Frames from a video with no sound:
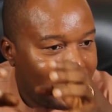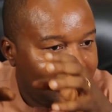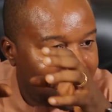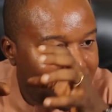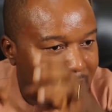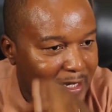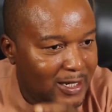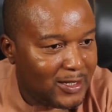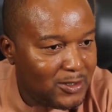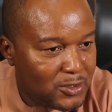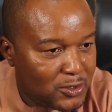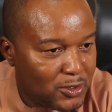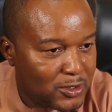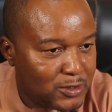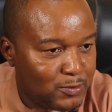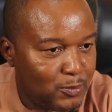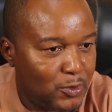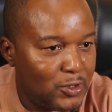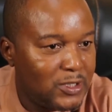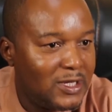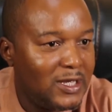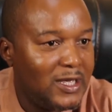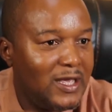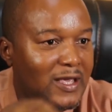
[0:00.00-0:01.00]
taking such
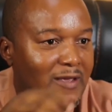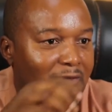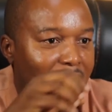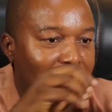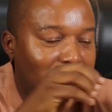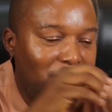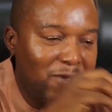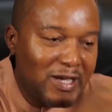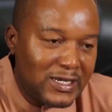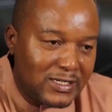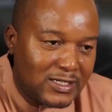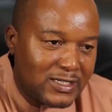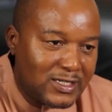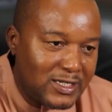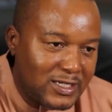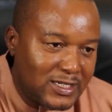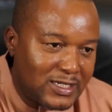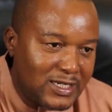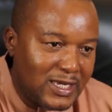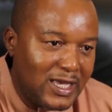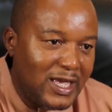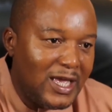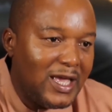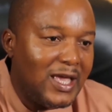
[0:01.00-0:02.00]
money, invest
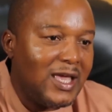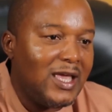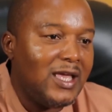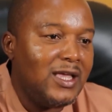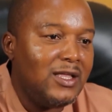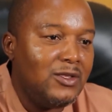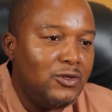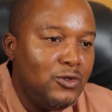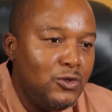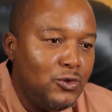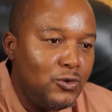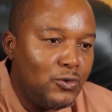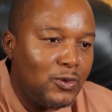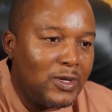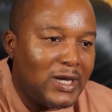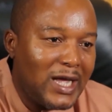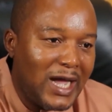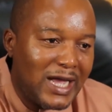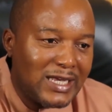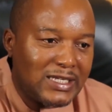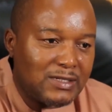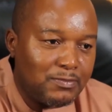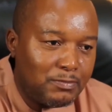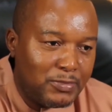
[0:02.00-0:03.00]
it in new
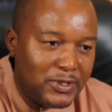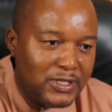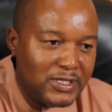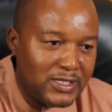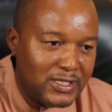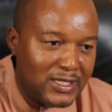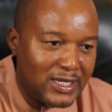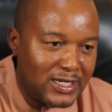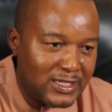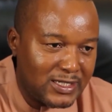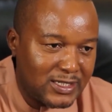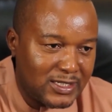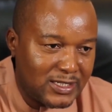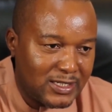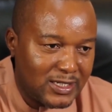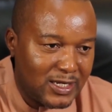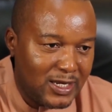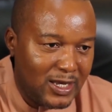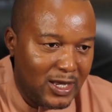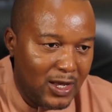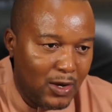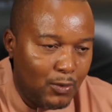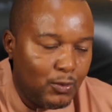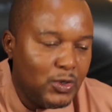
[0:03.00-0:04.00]
gas business,
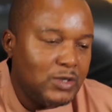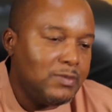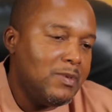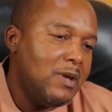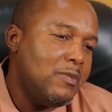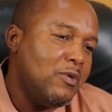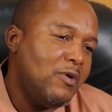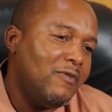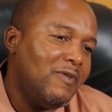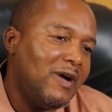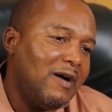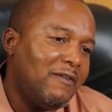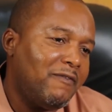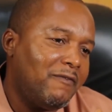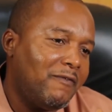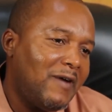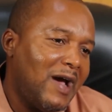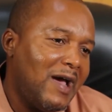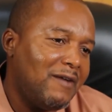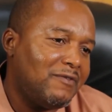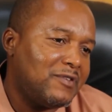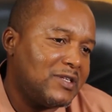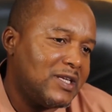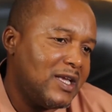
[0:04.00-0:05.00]
which maybe over
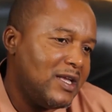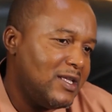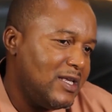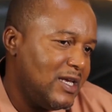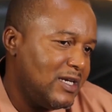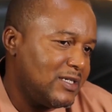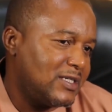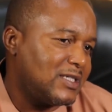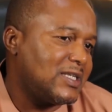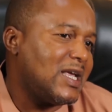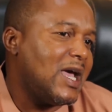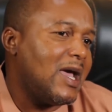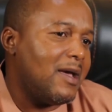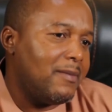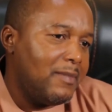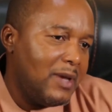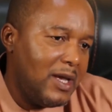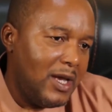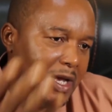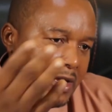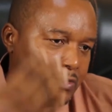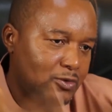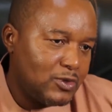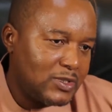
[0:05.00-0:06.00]
5-10 years time
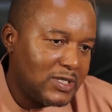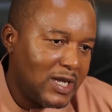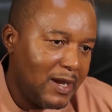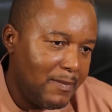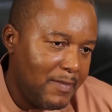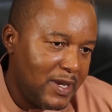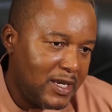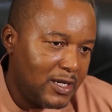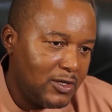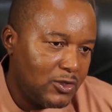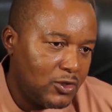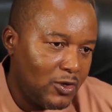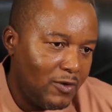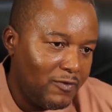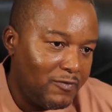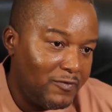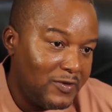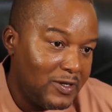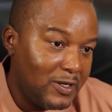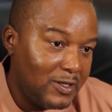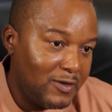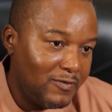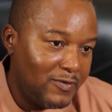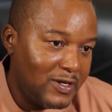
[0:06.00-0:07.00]
to start making return
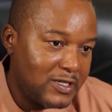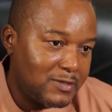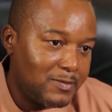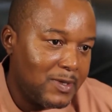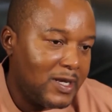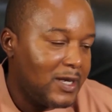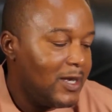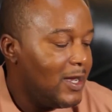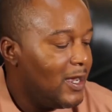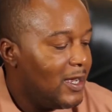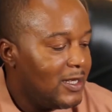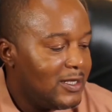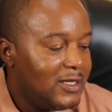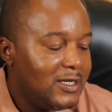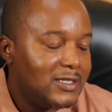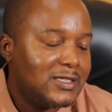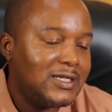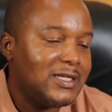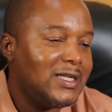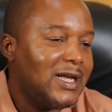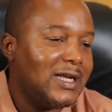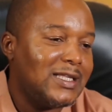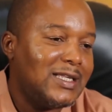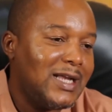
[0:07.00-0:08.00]
on investment, they
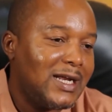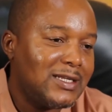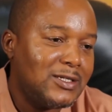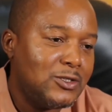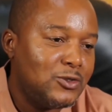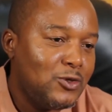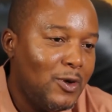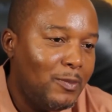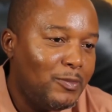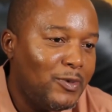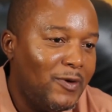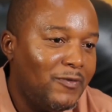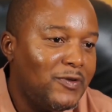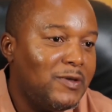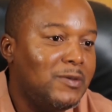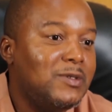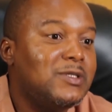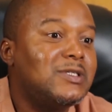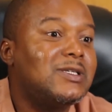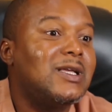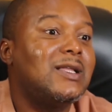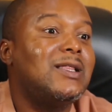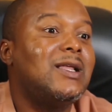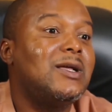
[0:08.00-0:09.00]
see that that is not profitable.
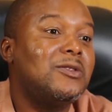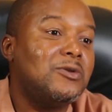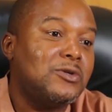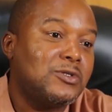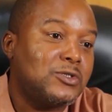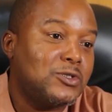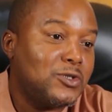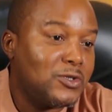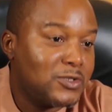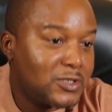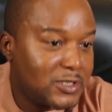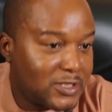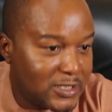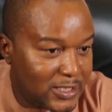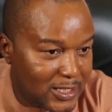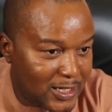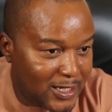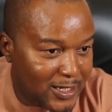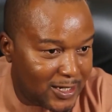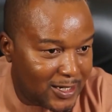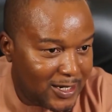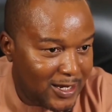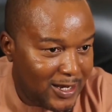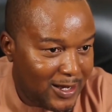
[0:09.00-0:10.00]
Instead, let us just
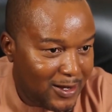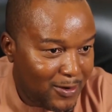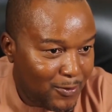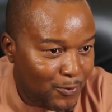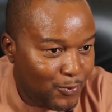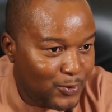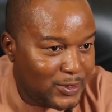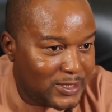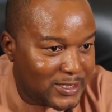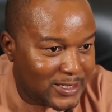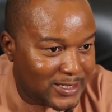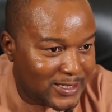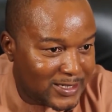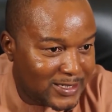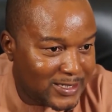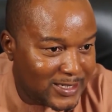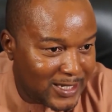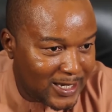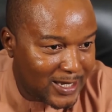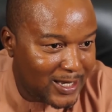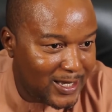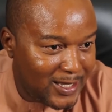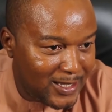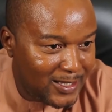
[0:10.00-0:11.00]
stick with
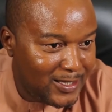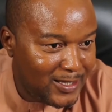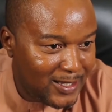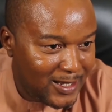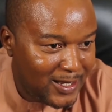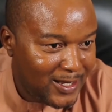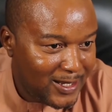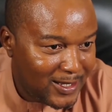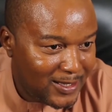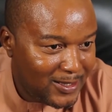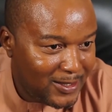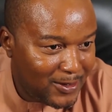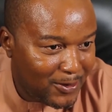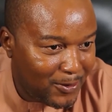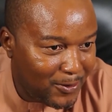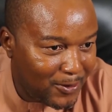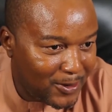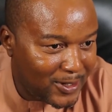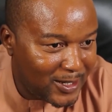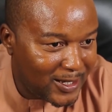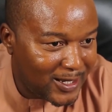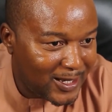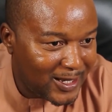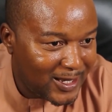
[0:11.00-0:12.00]
taking the
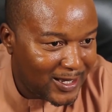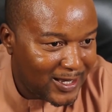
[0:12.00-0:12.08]
oil